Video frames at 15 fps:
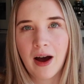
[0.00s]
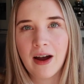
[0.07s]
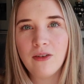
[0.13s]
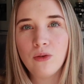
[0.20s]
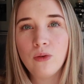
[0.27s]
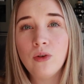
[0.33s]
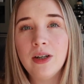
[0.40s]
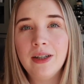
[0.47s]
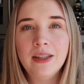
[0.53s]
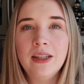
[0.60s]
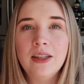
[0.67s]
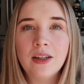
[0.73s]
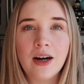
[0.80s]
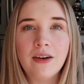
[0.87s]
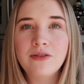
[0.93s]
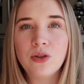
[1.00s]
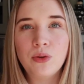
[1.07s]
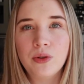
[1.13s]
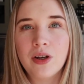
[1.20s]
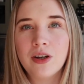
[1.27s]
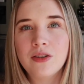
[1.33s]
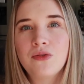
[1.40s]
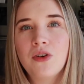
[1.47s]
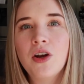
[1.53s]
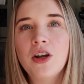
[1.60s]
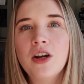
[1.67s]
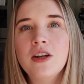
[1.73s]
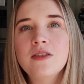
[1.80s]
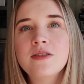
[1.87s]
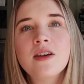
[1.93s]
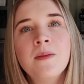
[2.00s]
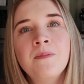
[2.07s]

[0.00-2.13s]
I really loved all those photos,